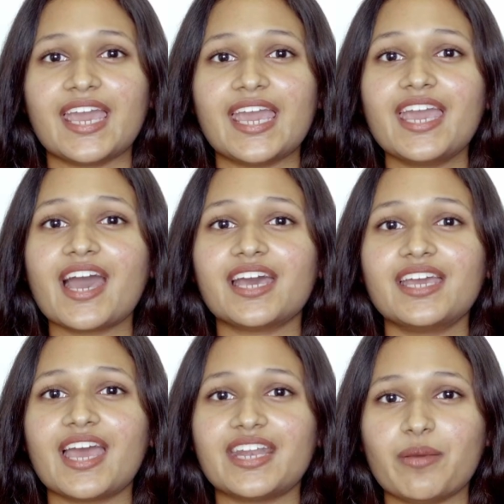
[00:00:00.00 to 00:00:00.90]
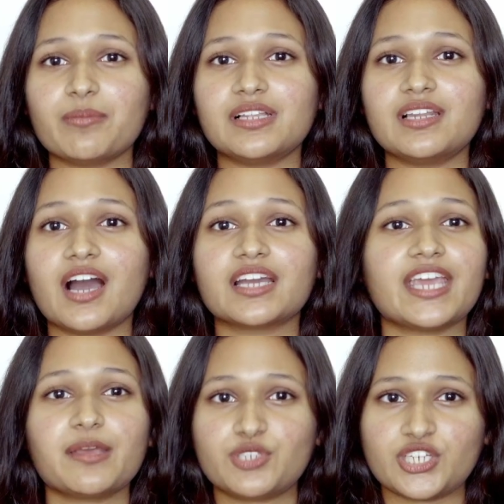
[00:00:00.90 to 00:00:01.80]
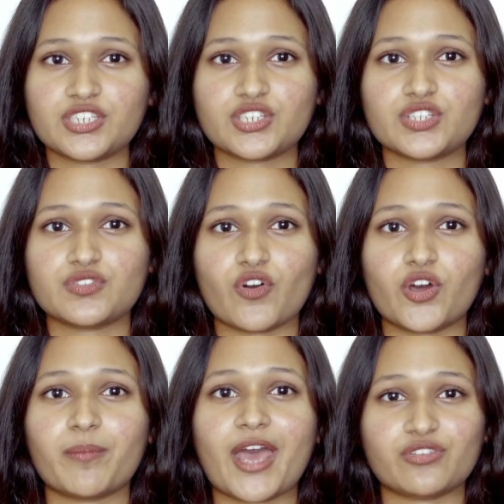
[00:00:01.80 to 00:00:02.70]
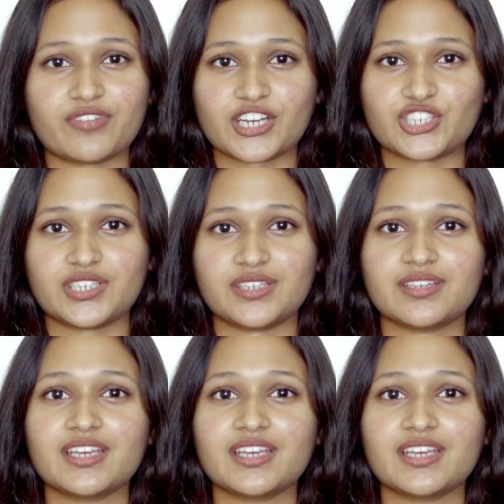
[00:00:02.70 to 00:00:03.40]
AI and ML are game changers for manufacturing.